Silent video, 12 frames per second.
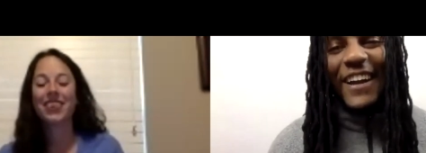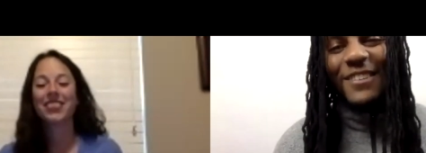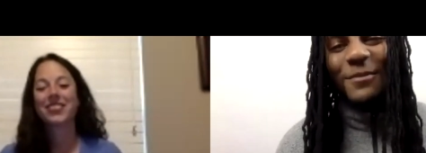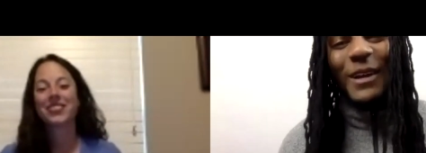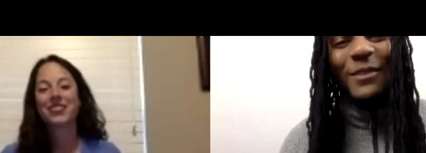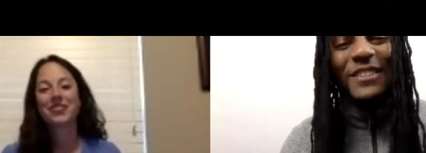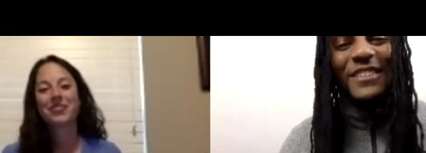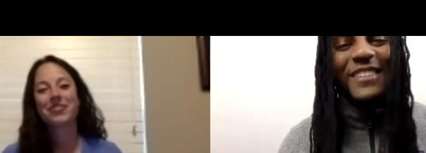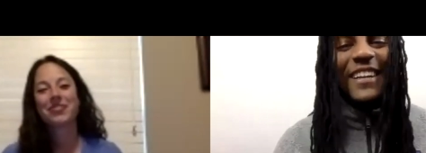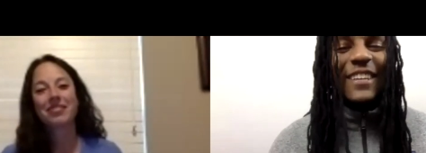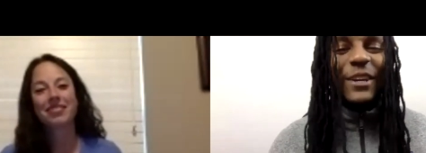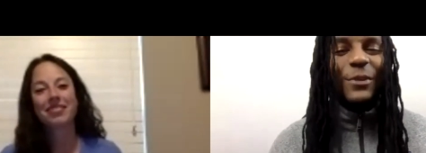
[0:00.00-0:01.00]
Speaker 1: sometimes you just gotta
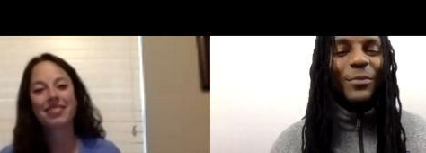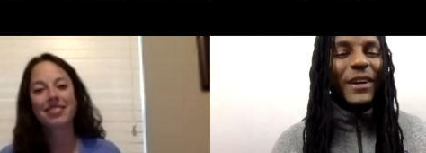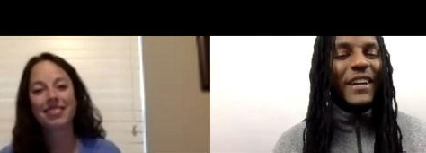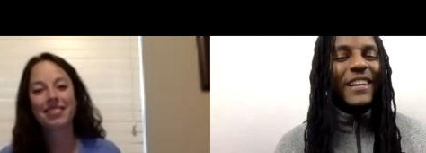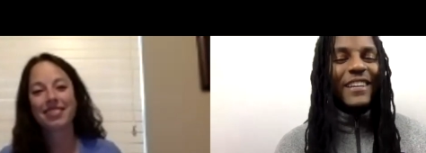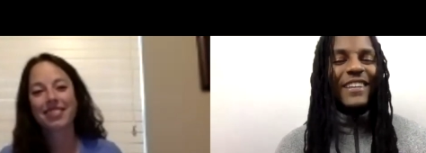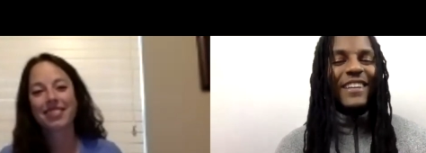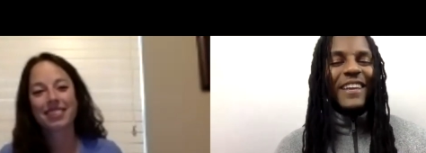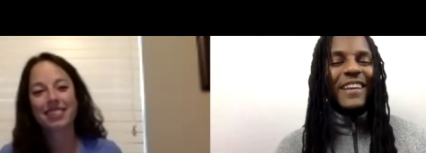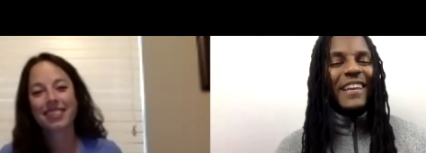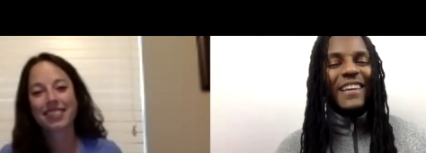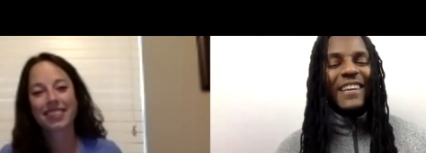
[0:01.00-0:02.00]
take a break and, and,
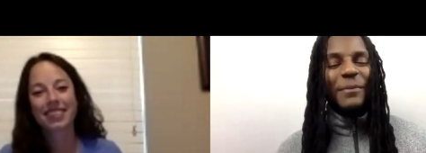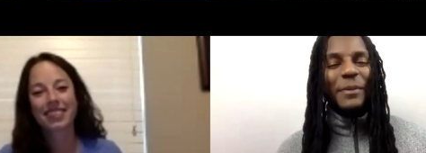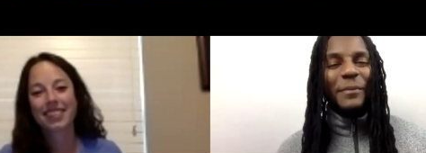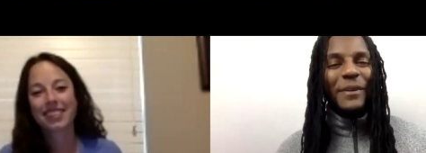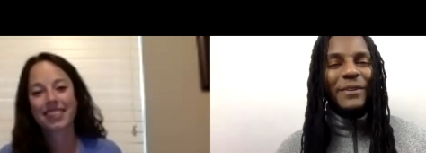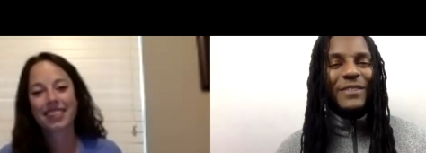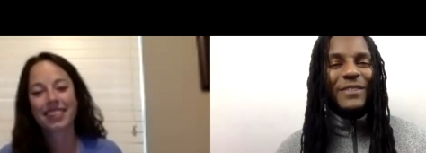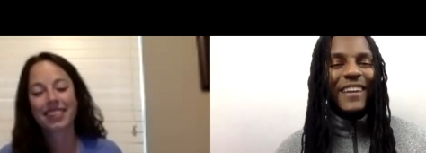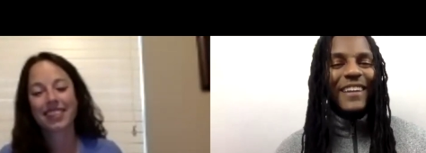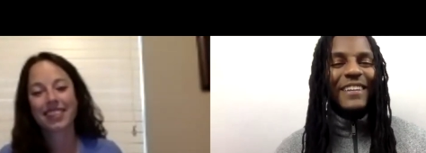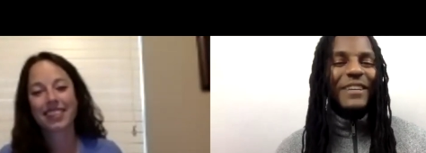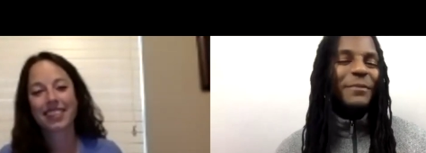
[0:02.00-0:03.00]
and, keep your mental
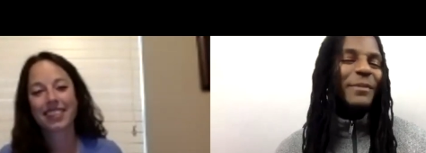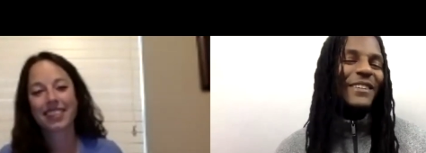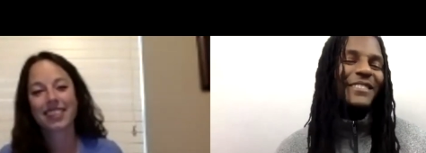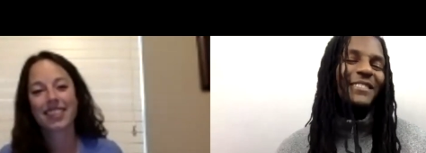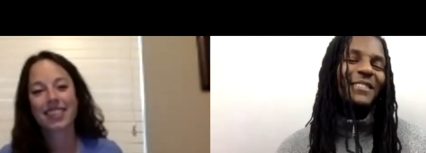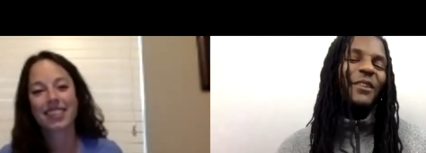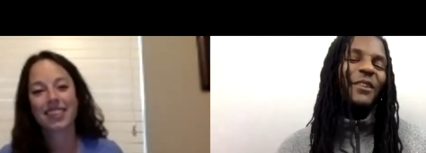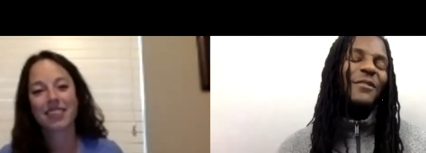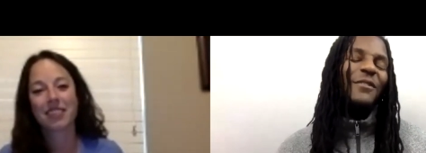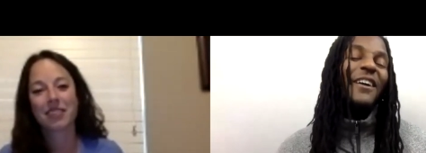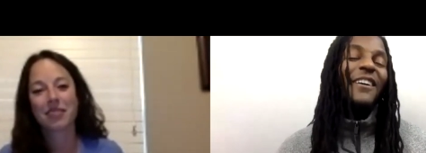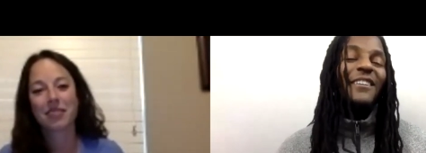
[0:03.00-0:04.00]
sanity about yourself.
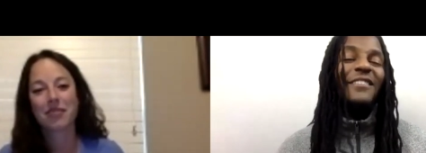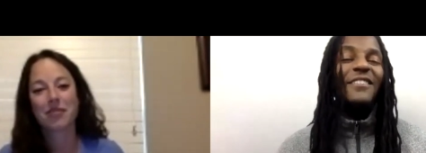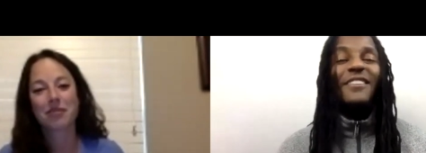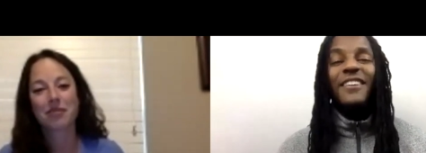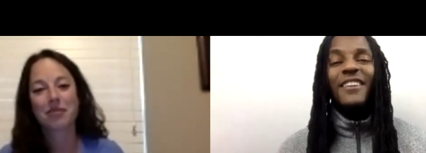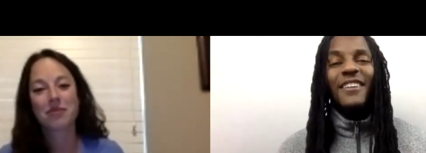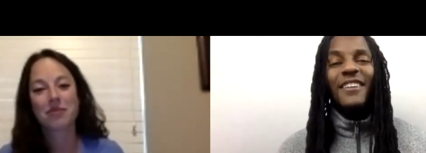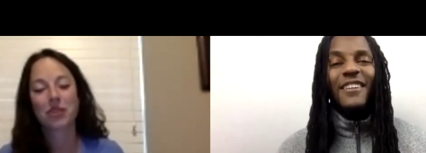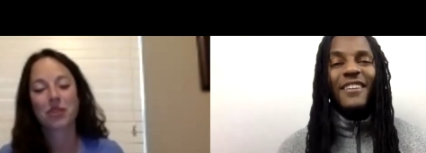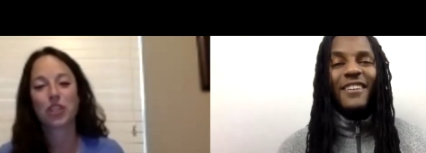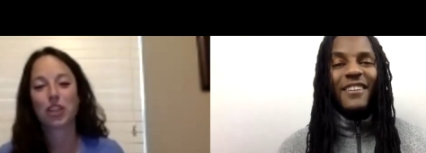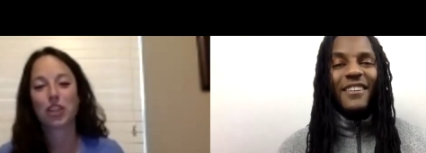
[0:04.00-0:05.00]
Honestly,
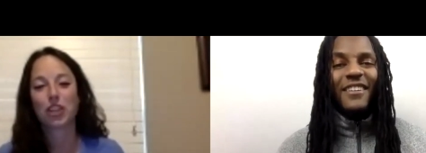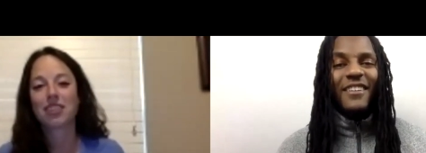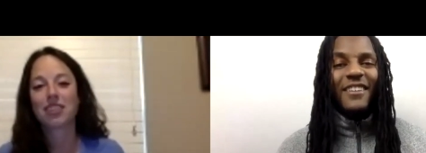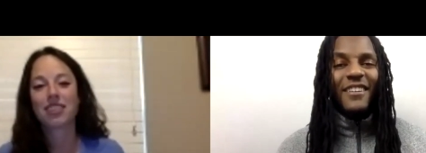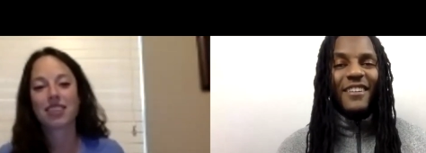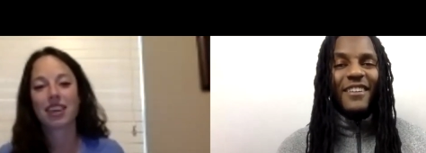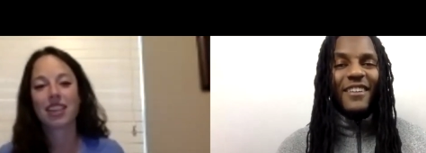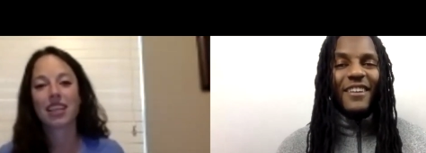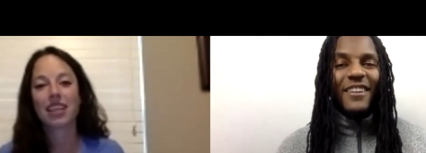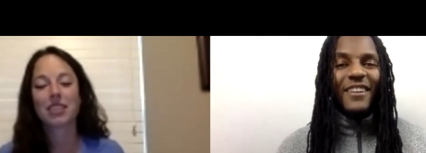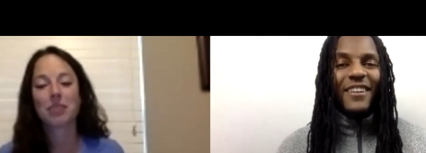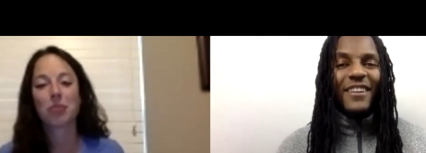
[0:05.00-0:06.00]
Speaker 2: I think it's
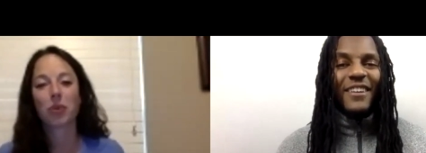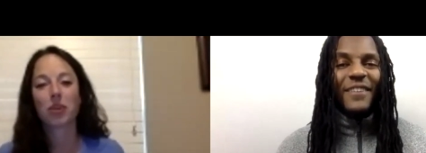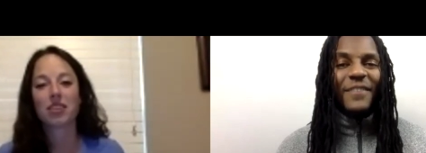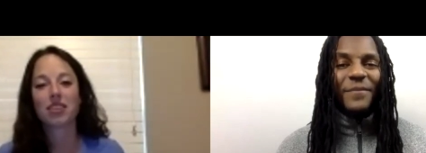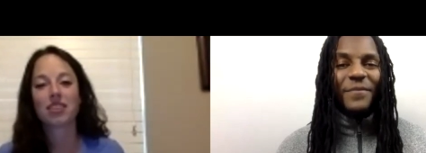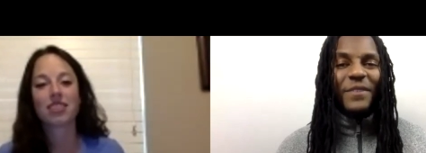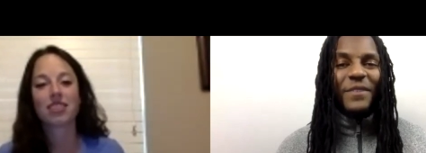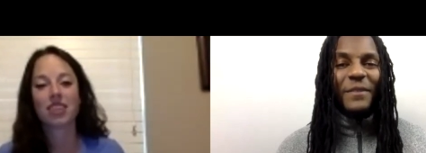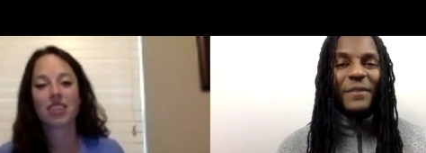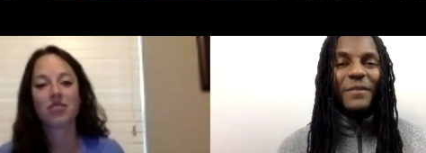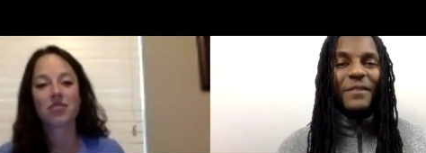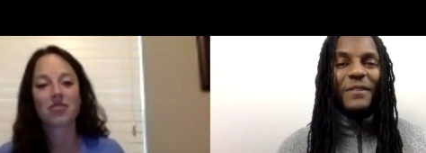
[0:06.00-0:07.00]
important. So, yeah.
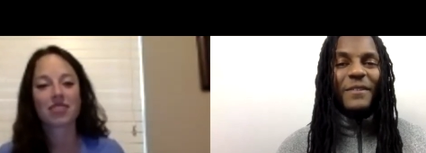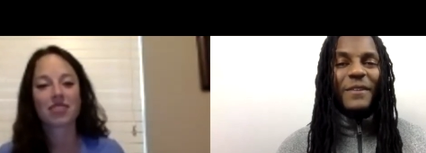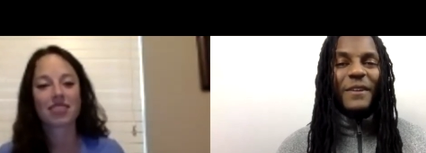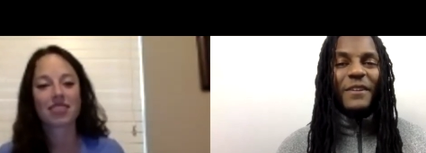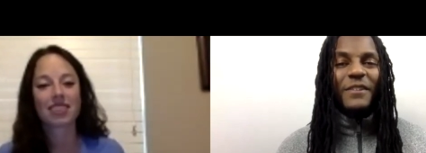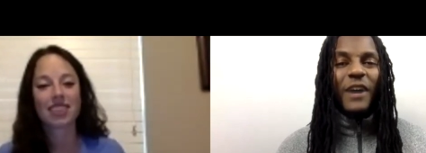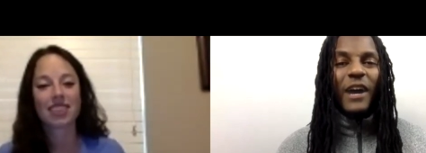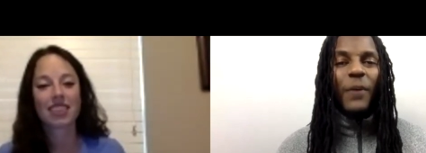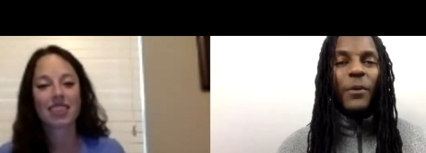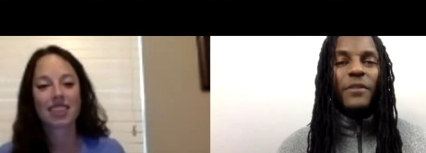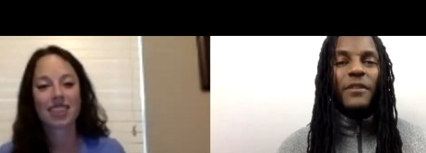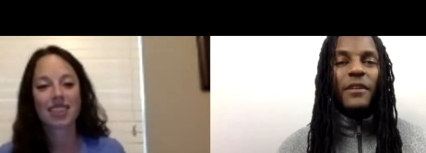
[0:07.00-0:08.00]
Speaker 1: so how
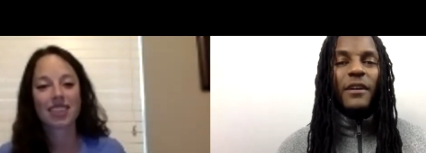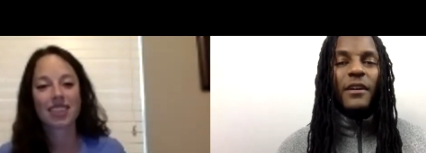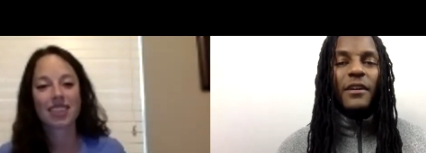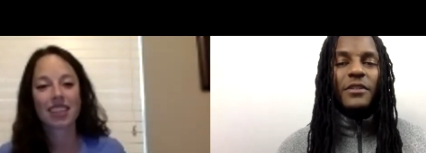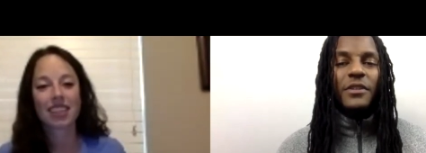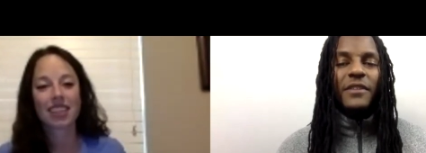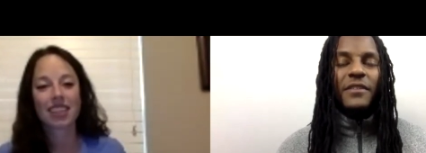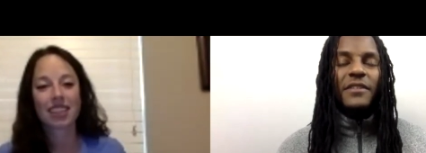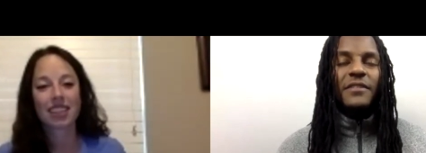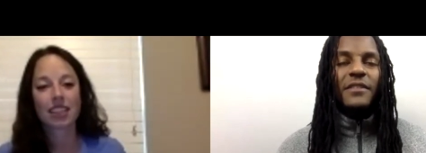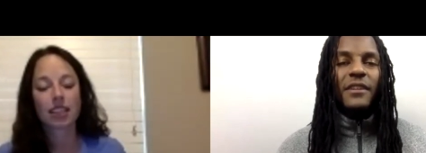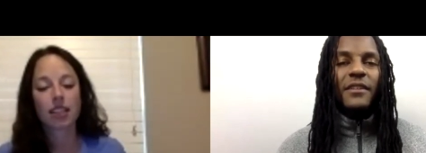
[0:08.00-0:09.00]
was it uh,
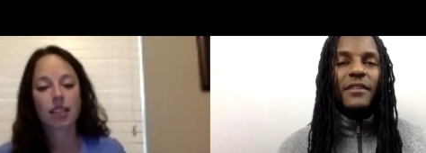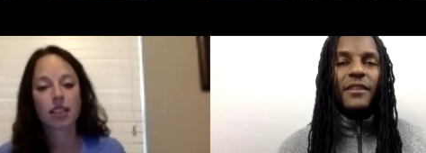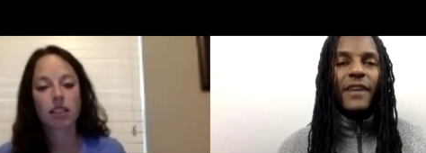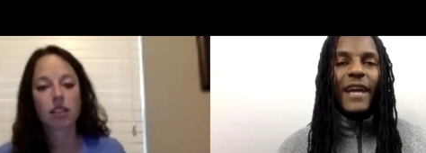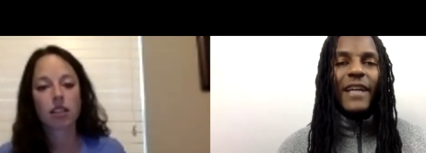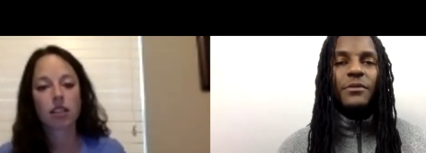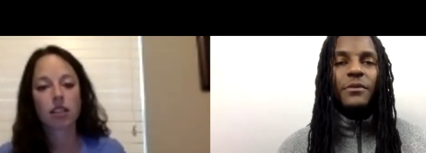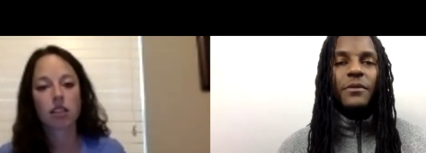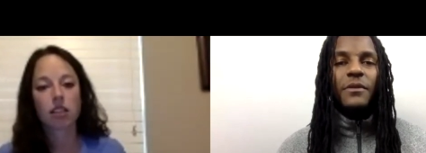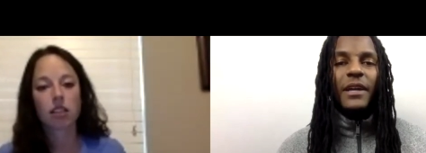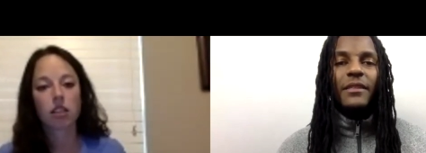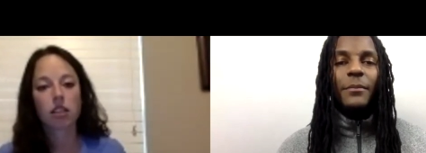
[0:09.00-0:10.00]
transitioning into actual
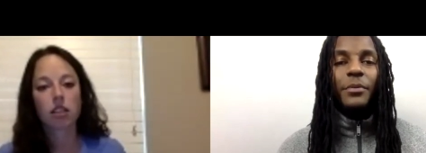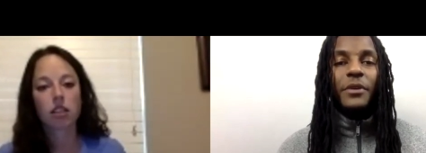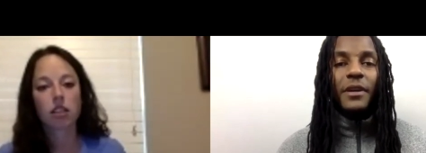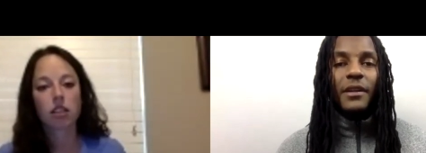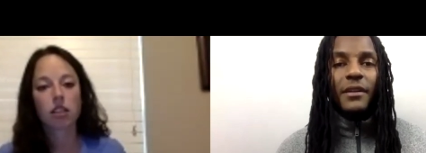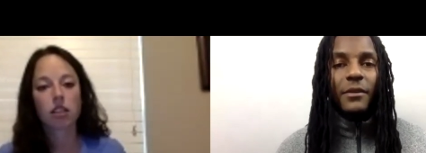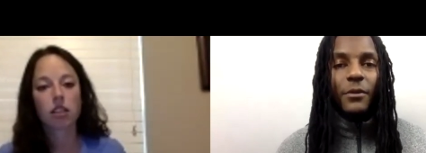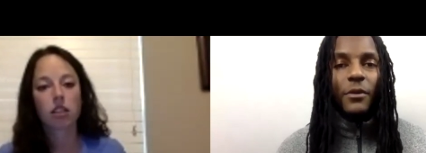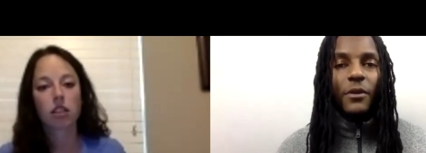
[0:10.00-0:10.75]
like the preclinical